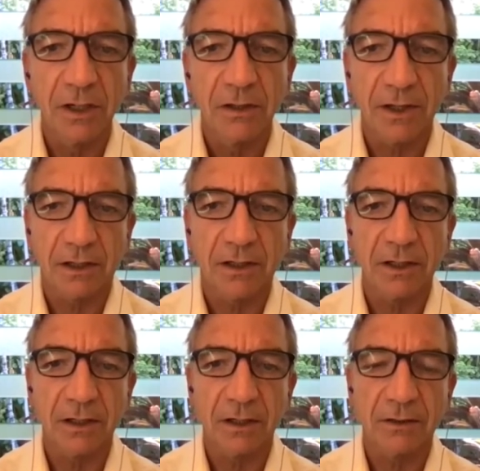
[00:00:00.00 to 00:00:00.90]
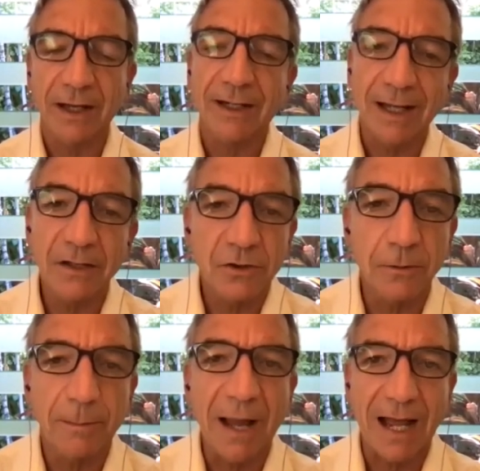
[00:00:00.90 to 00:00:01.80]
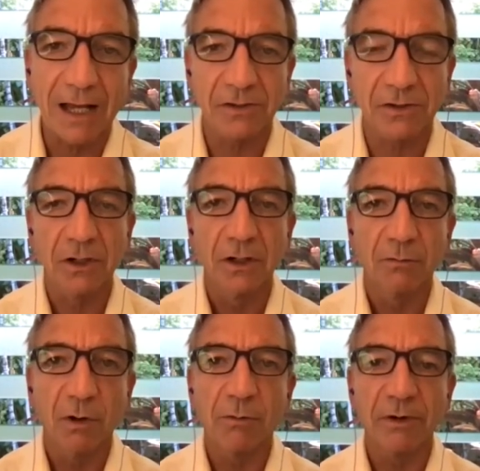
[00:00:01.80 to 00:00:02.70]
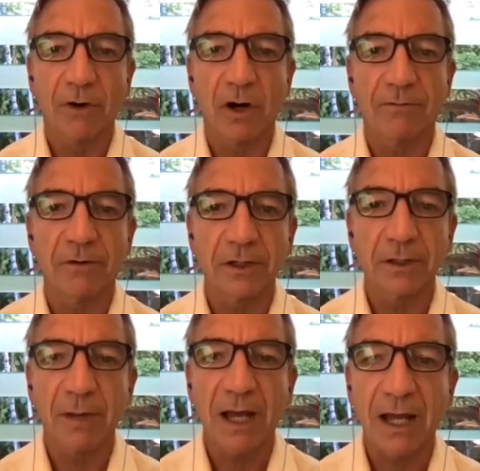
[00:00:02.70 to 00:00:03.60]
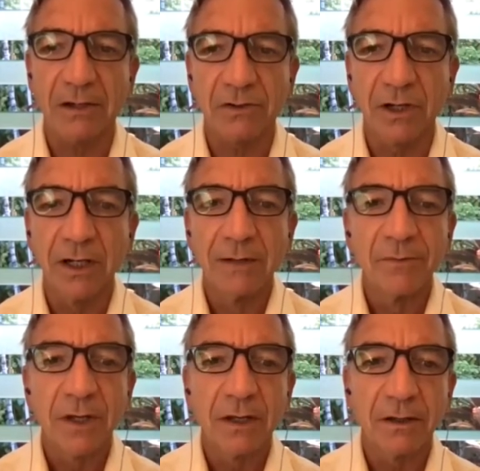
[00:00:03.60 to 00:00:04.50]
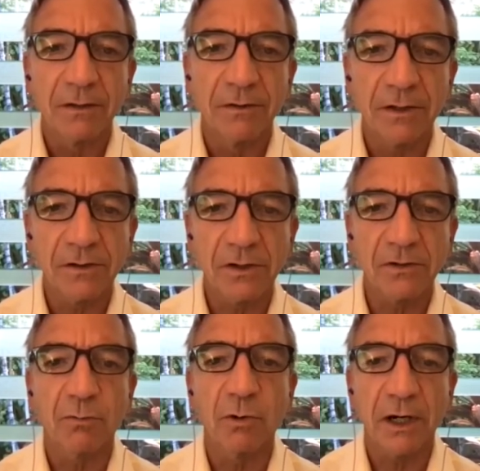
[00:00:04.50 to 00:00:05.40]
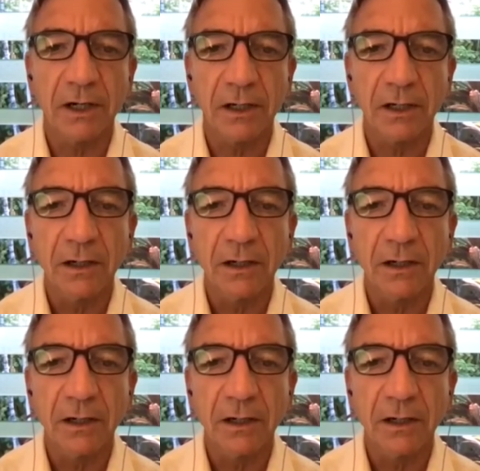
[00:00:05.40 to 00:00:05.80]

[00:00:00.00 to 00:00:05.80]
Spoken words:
that can surpass what we've offered in the past, this is where